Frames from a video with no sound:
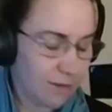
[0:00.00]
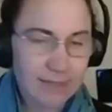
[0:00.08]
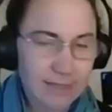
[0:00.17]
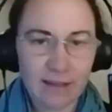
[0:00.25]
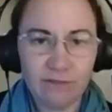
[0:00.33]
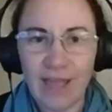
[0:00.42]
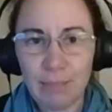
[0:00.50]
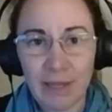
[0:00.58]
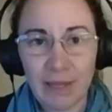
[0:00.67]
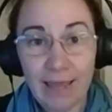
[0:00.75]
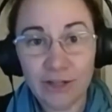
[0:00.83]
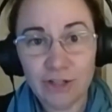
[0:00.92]
or out of a
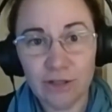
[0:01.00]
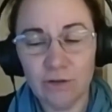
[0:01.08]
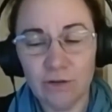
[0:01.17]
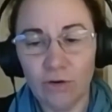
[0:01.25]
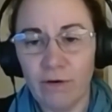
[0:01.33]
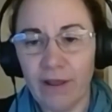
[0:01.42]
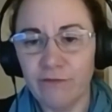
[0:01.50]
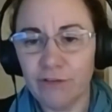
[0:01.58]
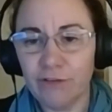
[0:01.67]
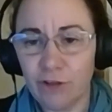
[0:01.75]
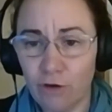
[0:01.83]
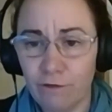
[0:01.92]
service is
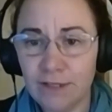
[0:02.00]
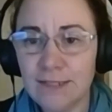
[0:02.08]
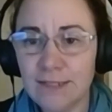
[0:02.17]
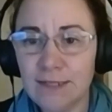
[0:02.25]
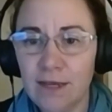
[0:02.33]
correct,